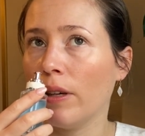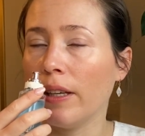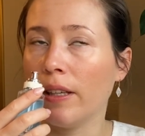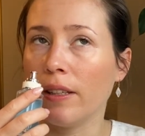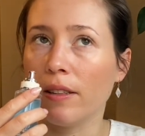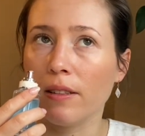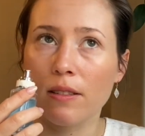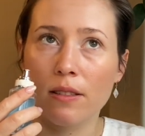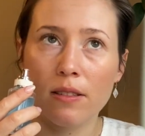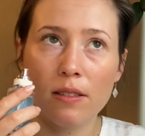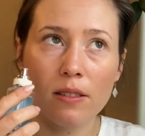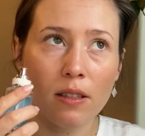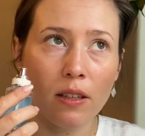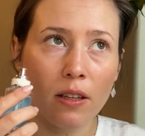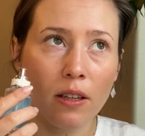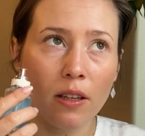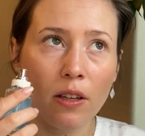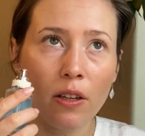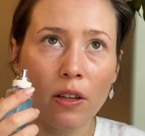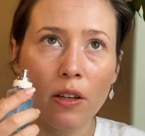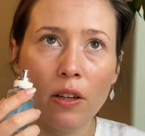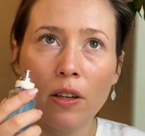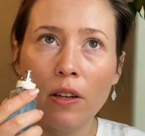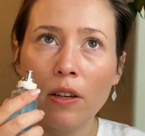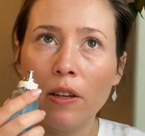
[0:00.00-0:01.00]
It's
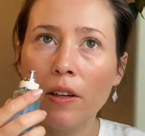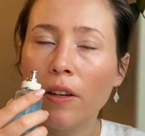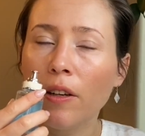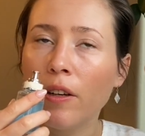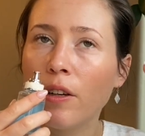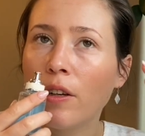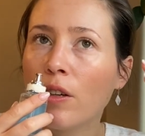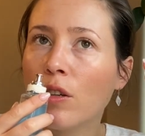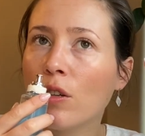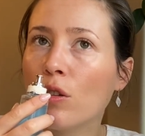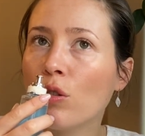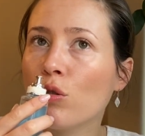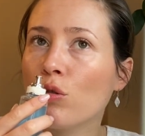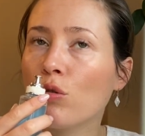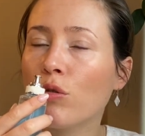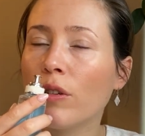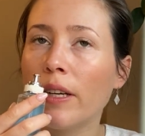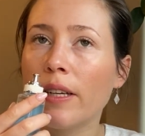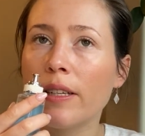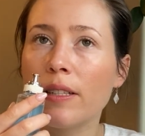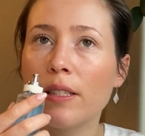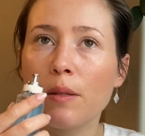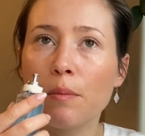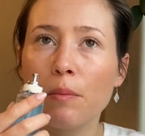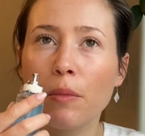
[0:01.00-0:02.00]

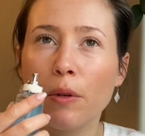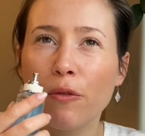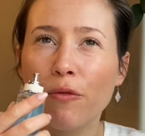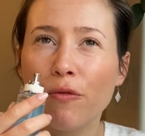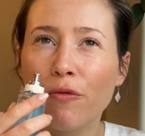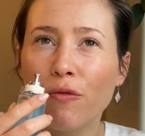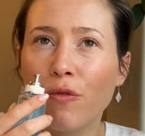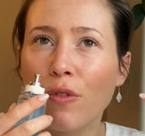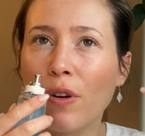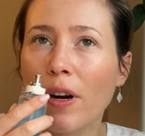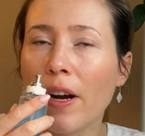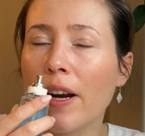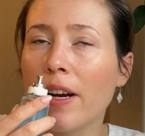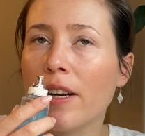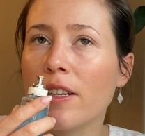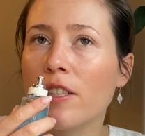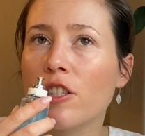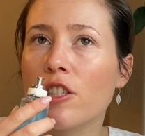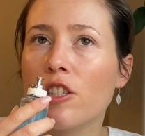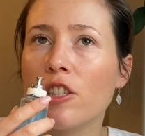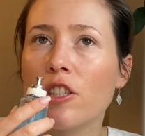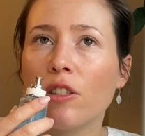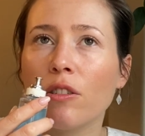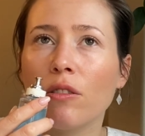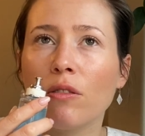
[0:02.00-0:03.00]
crisp,
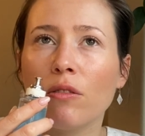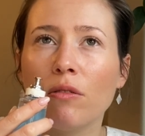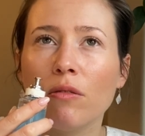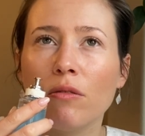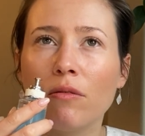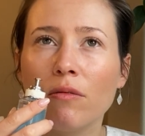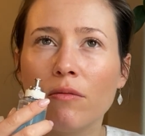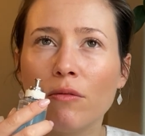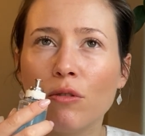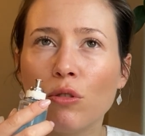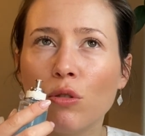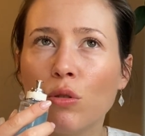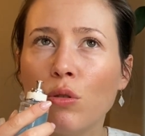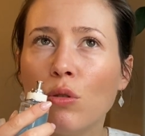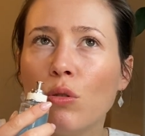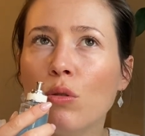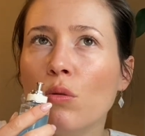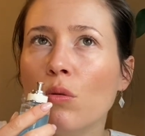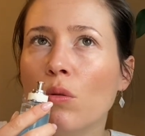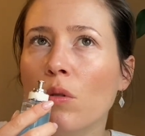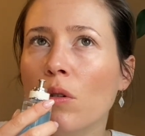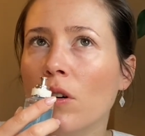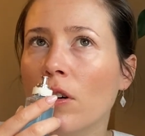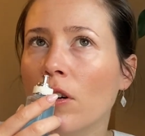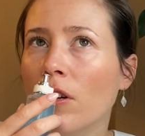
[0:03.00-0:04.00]
fresh,
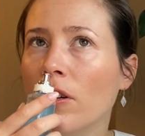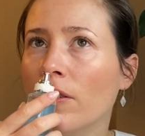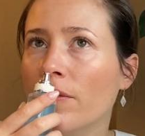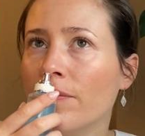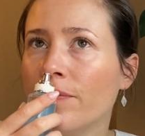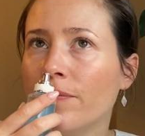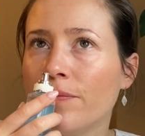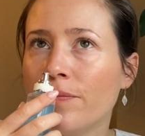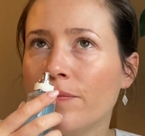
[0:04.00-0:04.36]
cool.